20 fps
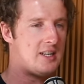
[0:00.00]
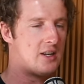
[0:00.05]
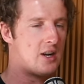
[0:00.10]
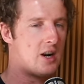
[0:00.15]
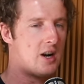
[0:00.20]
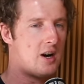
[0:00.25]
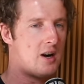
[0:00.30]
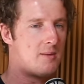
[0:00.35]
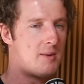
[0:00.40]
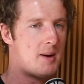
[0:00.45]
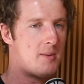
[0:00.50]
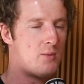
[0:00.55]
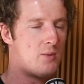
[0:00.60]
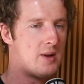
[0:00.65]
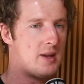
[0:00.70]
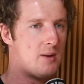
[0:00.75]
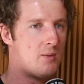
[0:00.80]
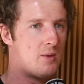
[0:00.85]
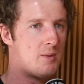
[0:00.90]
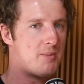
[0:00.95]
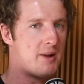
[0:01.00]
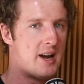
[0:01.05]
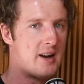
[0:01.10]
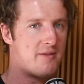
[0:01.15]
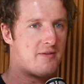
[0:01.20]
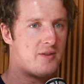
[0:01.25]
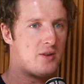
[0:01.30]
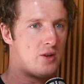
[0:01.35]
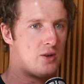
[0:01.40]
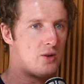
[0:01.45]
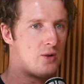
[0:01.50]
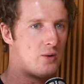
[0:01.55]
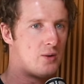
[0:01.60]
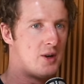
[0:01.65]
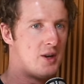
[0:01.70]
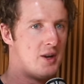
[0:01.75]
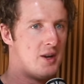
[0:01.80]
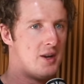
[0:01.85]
You know, I remember we played a few